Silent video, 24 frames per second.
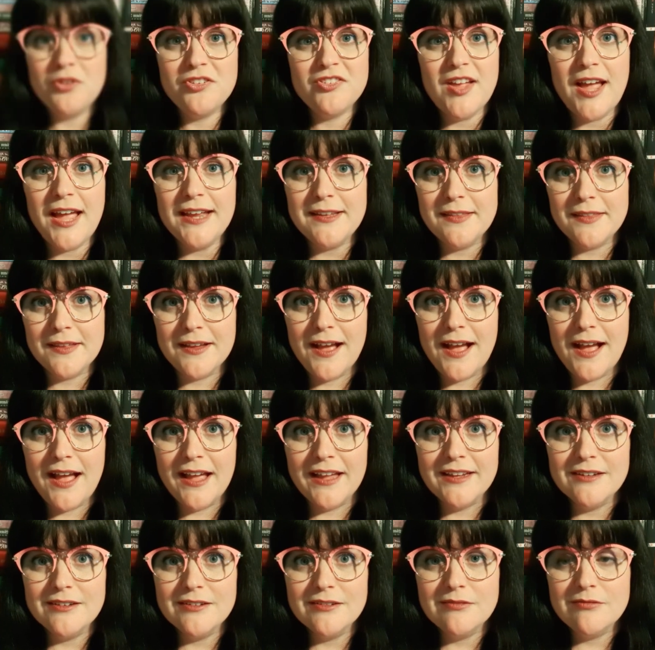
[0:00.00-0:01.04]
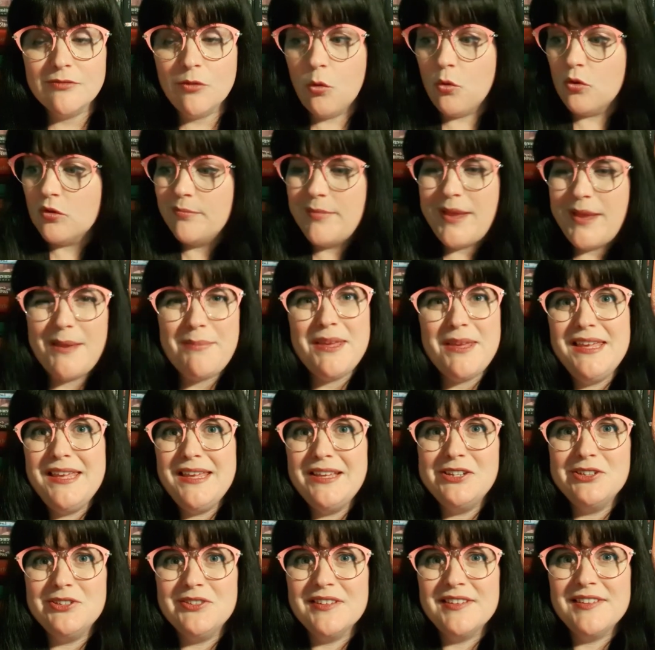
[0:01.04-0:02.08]
was no sign of the guy. Or
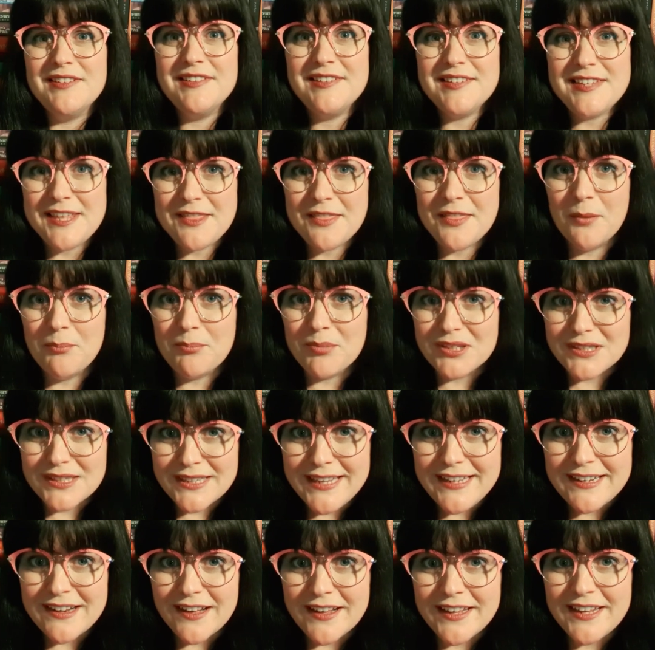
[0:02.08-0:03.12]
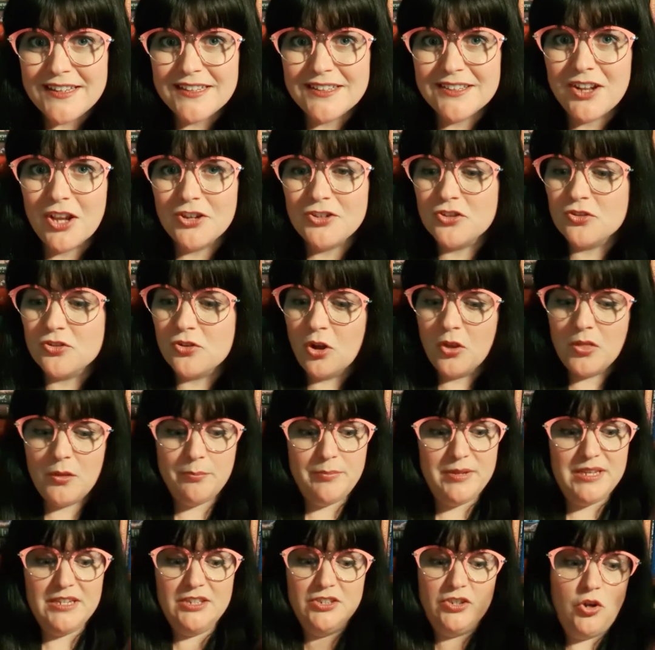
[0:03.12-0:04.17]
maybe he couldn't see Thumbelina hidden under
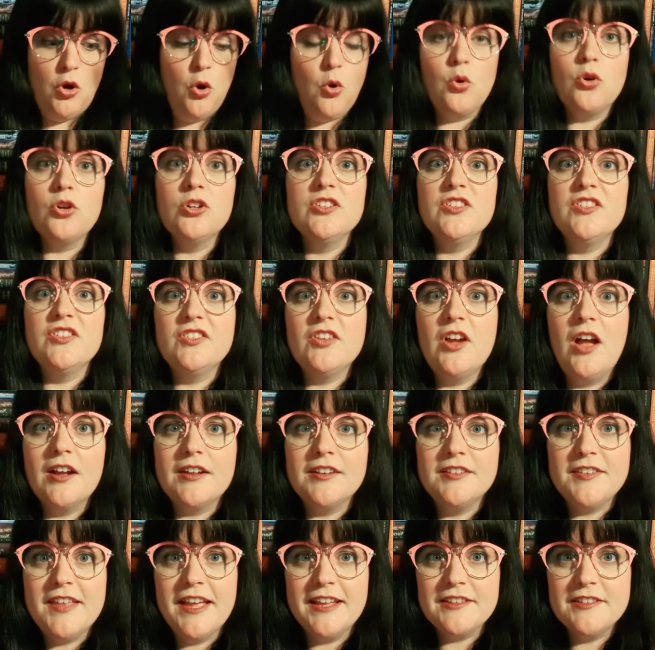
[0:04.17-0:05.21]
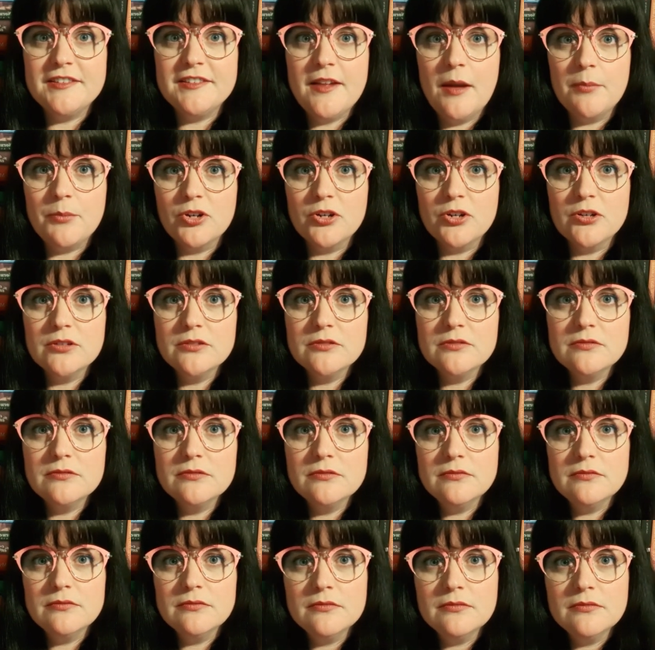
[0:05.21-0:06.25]
all the big corn stalks that summer.
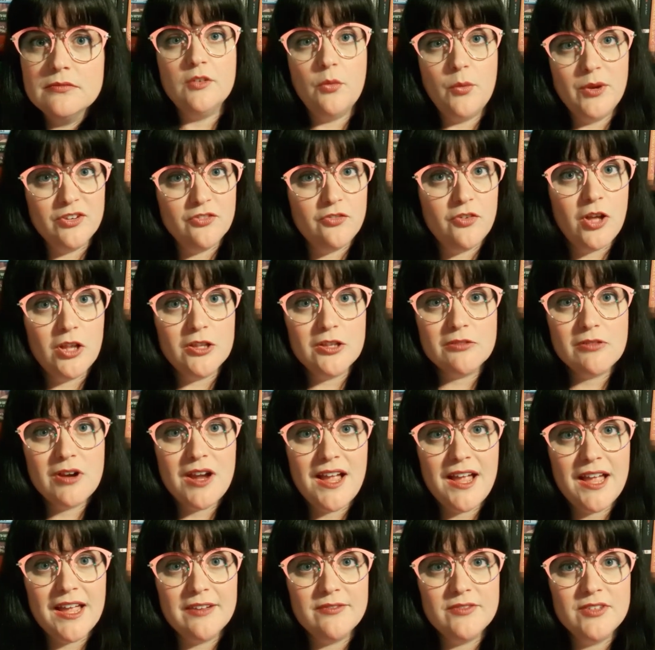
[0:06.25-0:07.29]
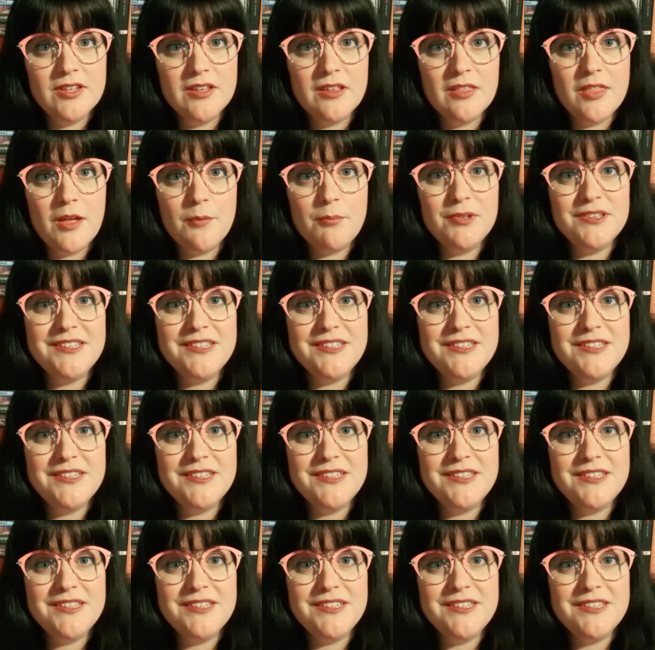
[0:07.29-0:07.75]
So when fall arrived,